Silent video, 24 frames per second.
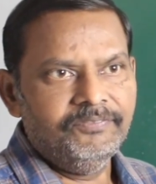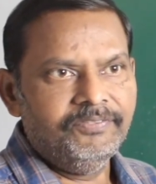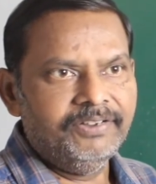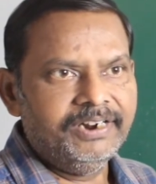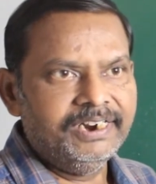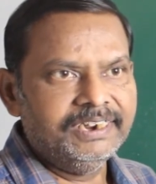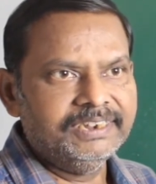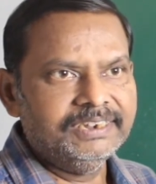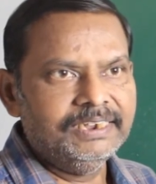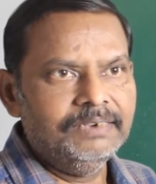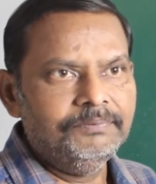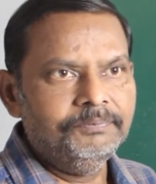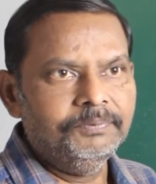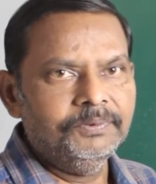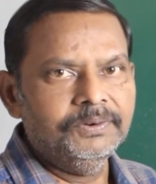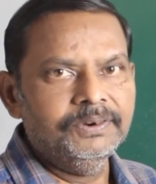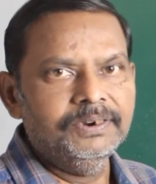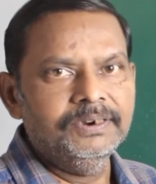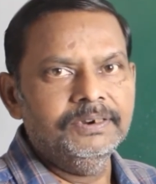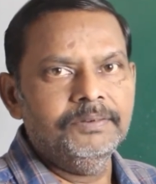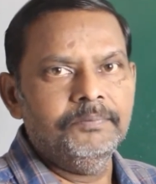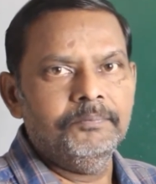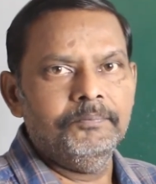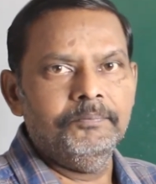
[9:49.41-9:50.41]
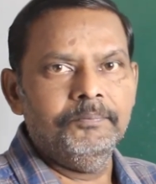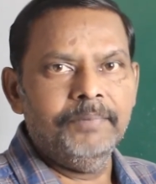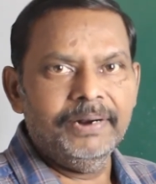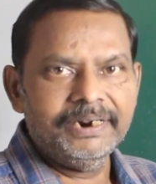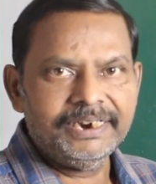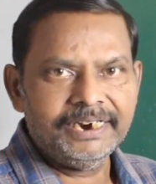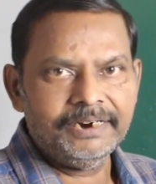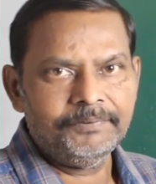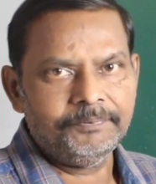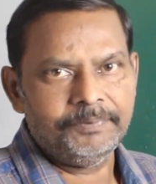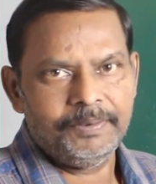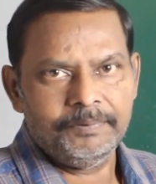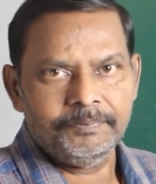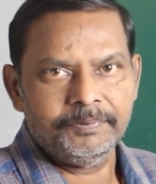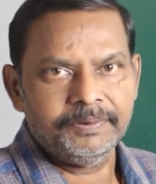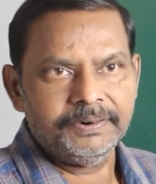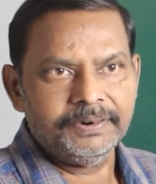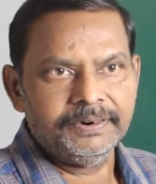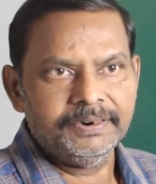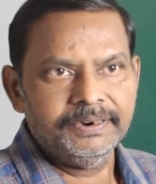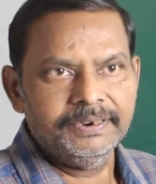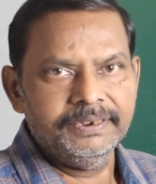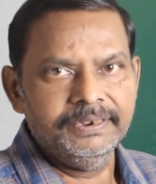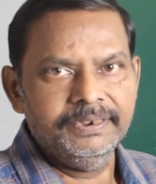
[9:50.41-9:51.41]
For example, butter
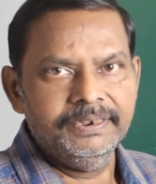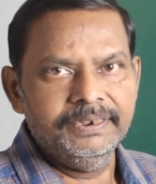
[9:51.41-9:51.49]
paper,